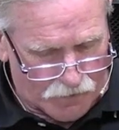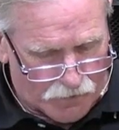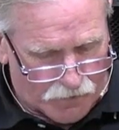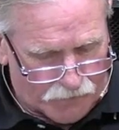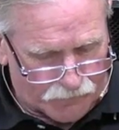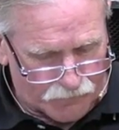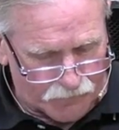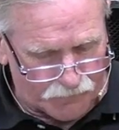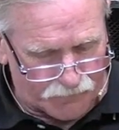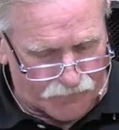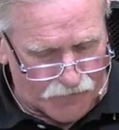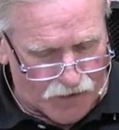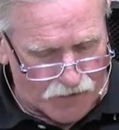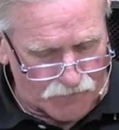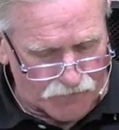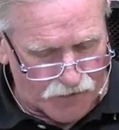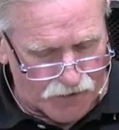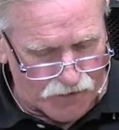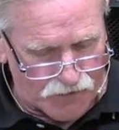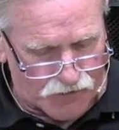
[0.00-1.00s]
from
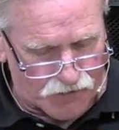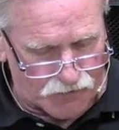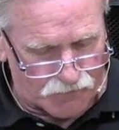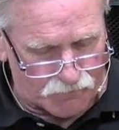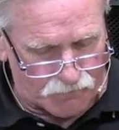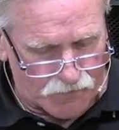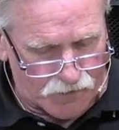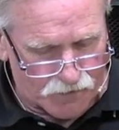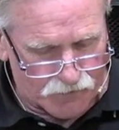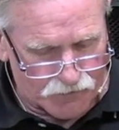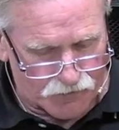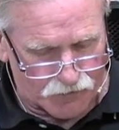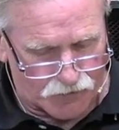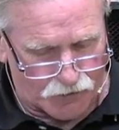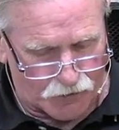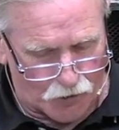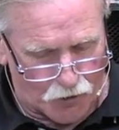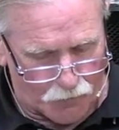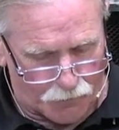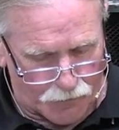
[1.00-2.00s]
foundation to
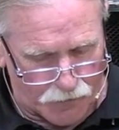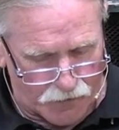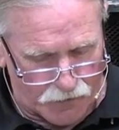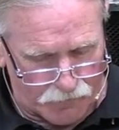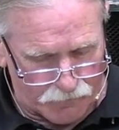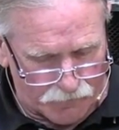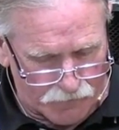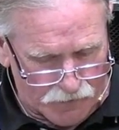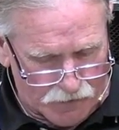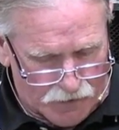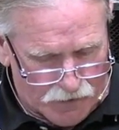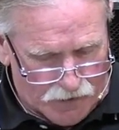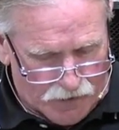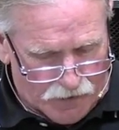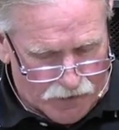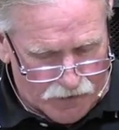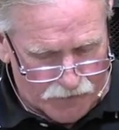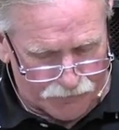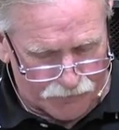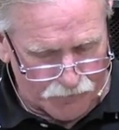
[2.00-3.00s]
coping,
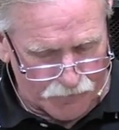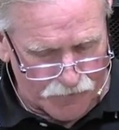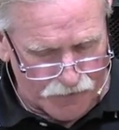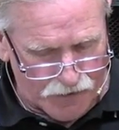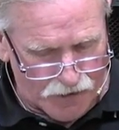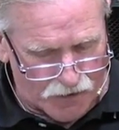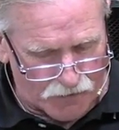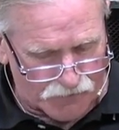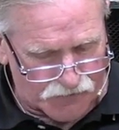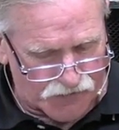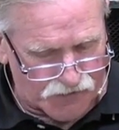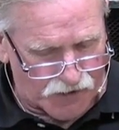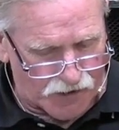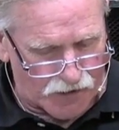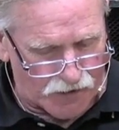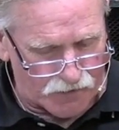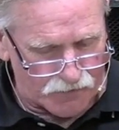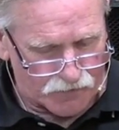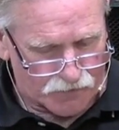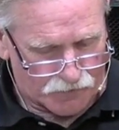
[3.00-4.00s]
and from the
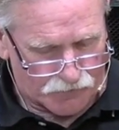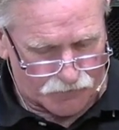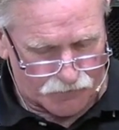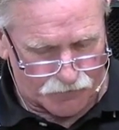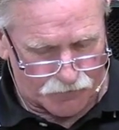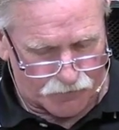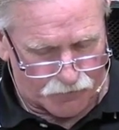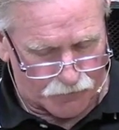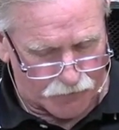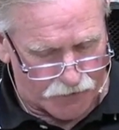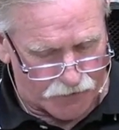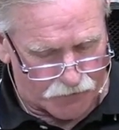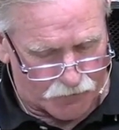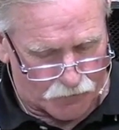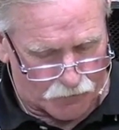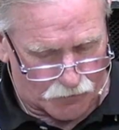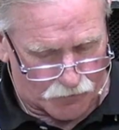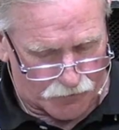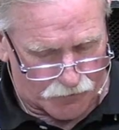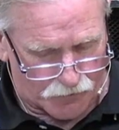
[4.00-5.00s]
outside to the great
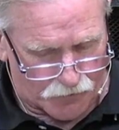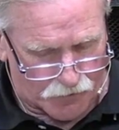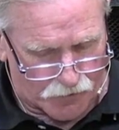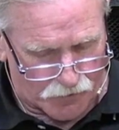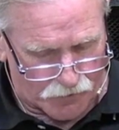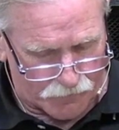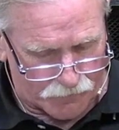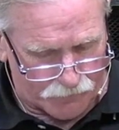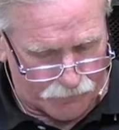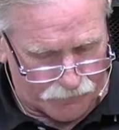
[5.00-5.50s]
courtyard.